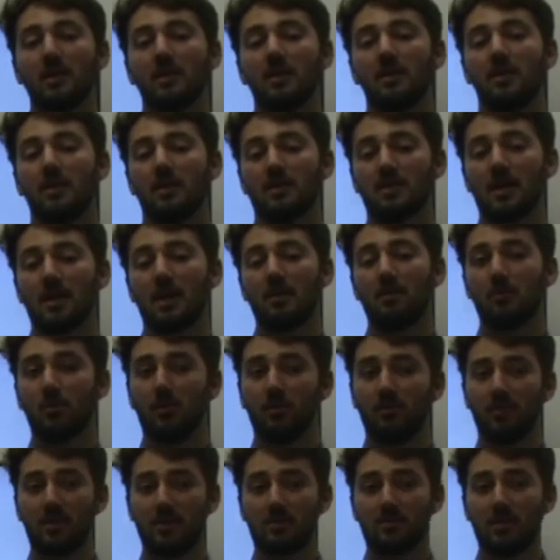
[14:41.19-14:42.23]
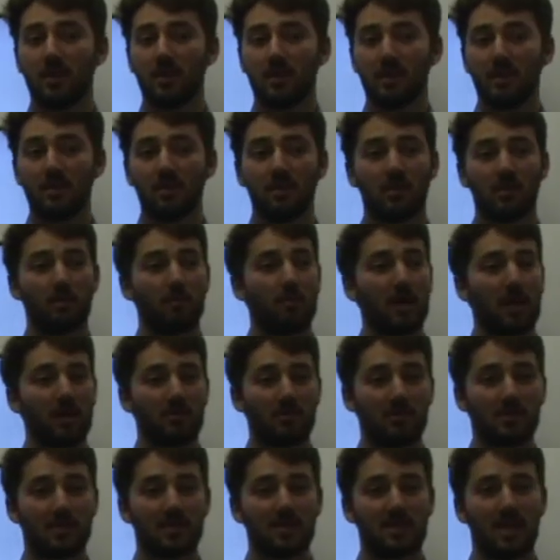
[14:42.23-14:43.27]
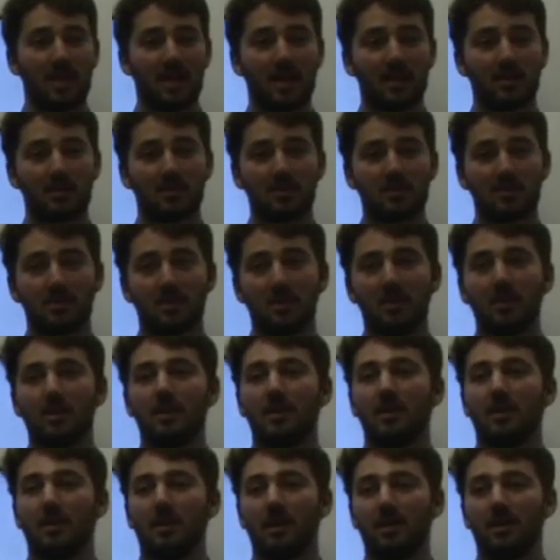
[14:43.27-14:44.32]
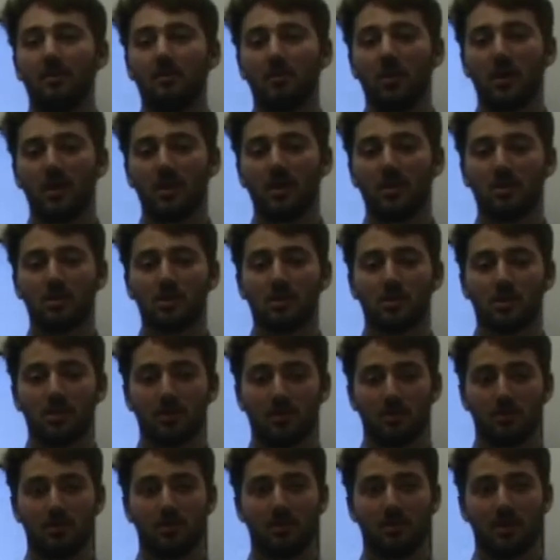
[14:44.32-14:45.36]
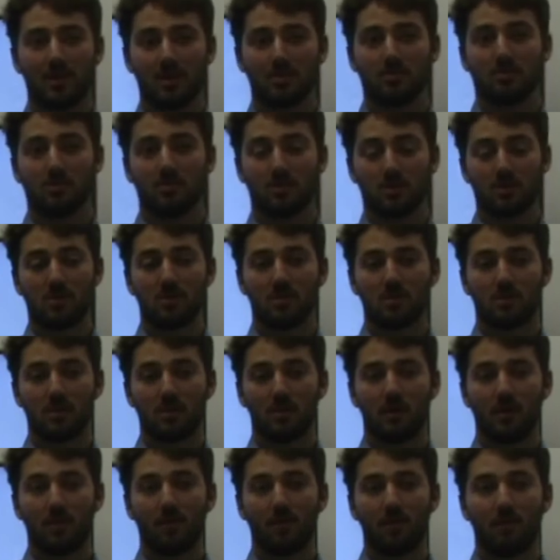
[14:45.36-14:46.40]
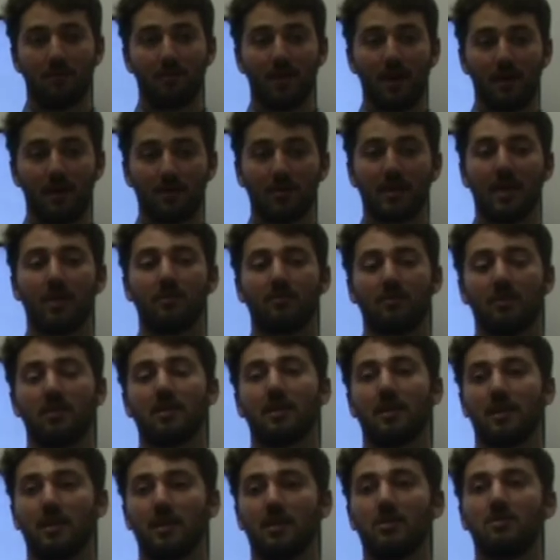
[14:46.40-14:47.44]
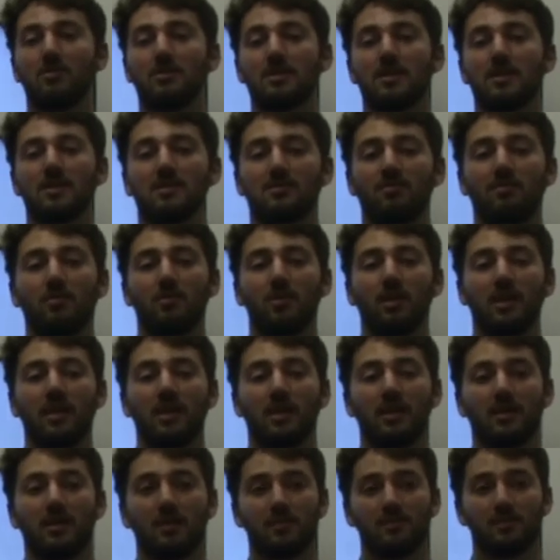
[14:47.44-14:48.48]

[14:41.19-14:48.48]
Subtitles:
An example of this being the Paris attacks, in which this was found out that they used this for the